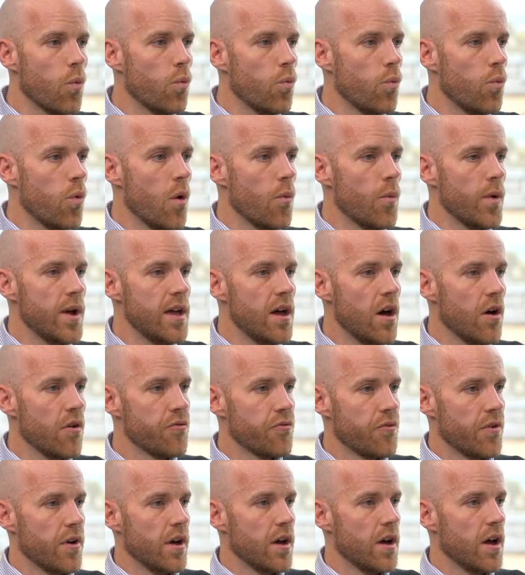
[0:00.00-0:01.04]
What we
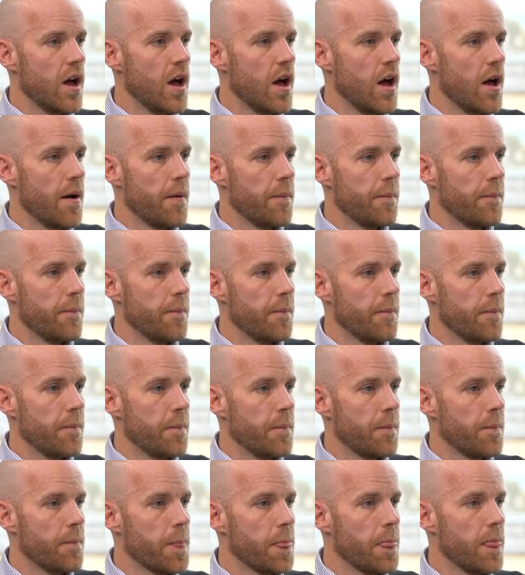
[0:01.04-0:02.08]
offer
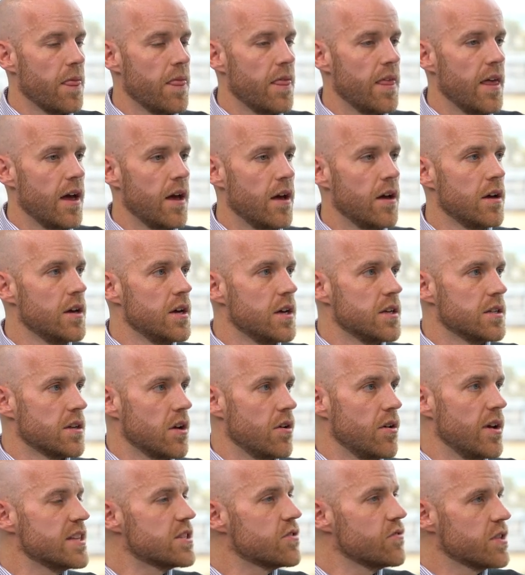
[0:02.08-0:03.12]
there, so
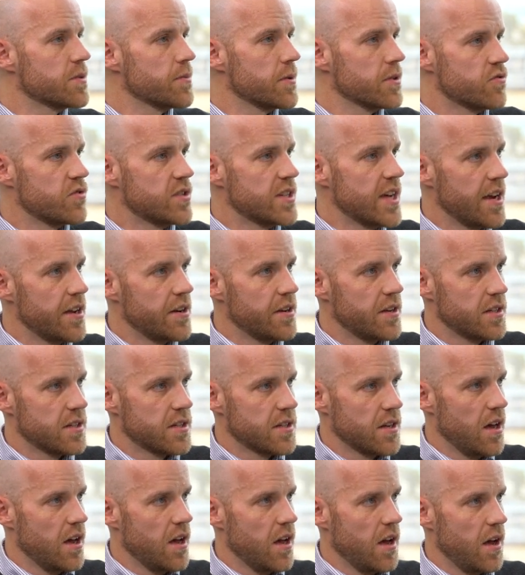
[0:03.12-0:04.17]
incident response
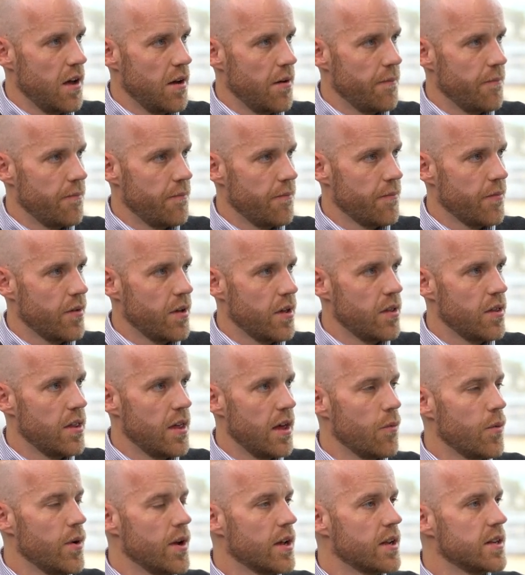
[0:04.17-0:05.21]
retainers
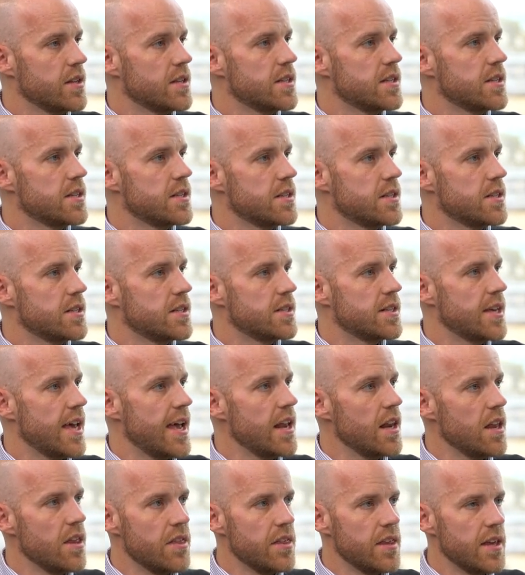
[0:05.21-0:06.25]
there, we can
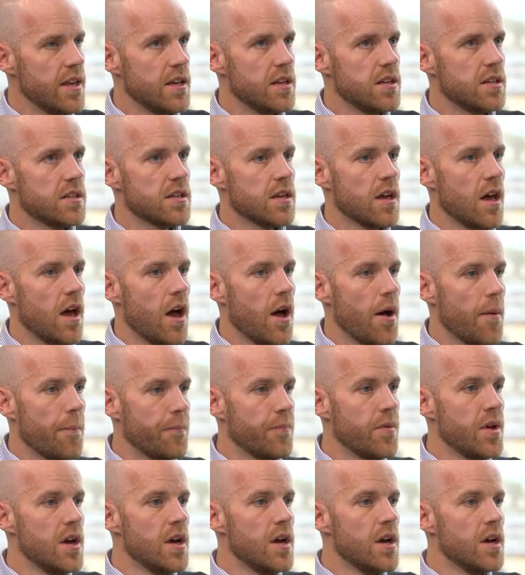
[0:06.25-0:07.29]
tailor these
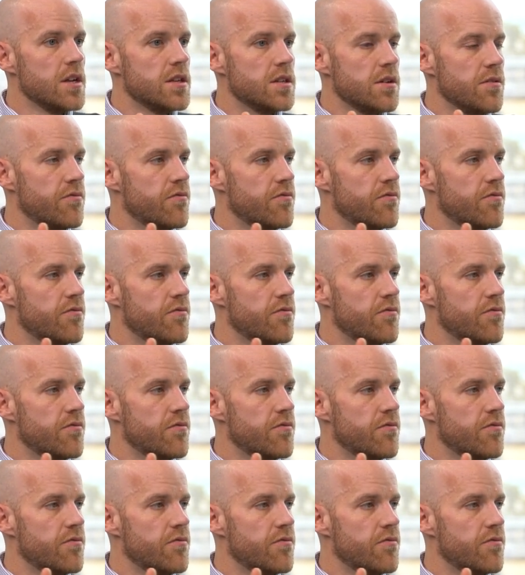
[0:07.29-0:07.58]
to